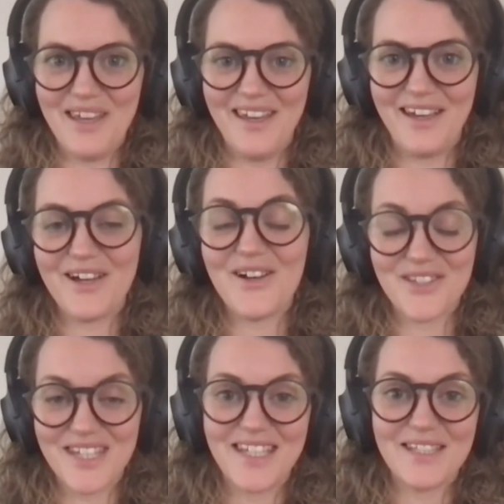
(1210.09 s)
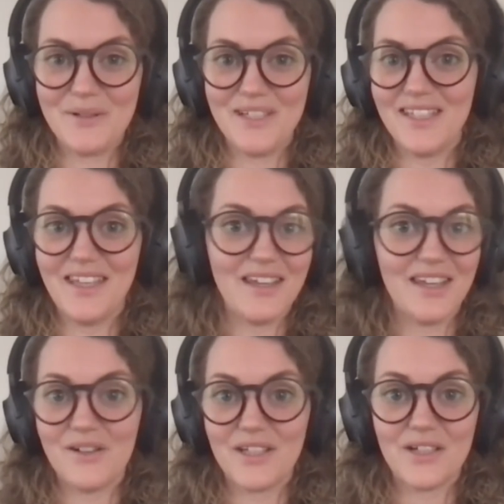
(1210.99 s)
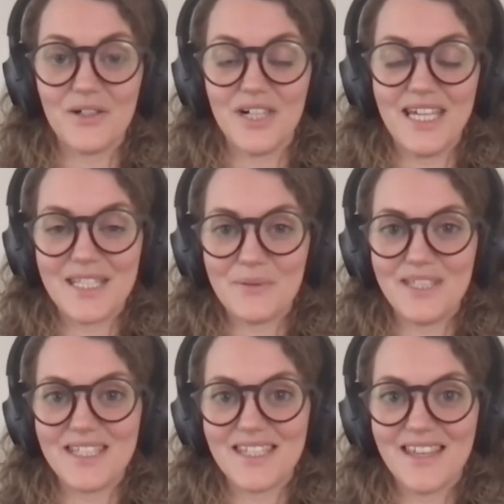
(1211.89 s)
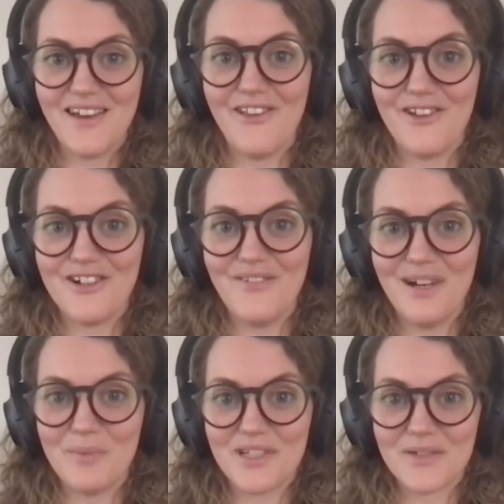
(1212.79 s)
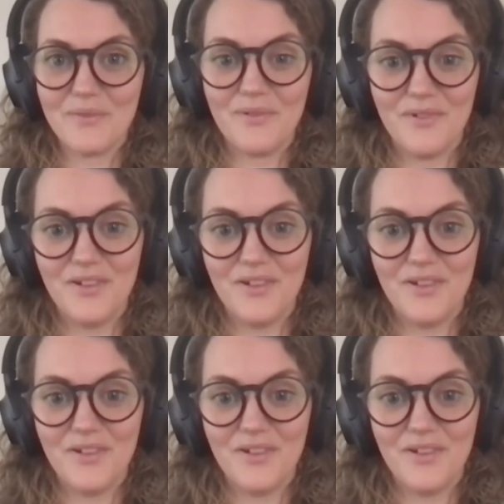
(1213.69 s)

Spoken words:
contact with and connect with other developers.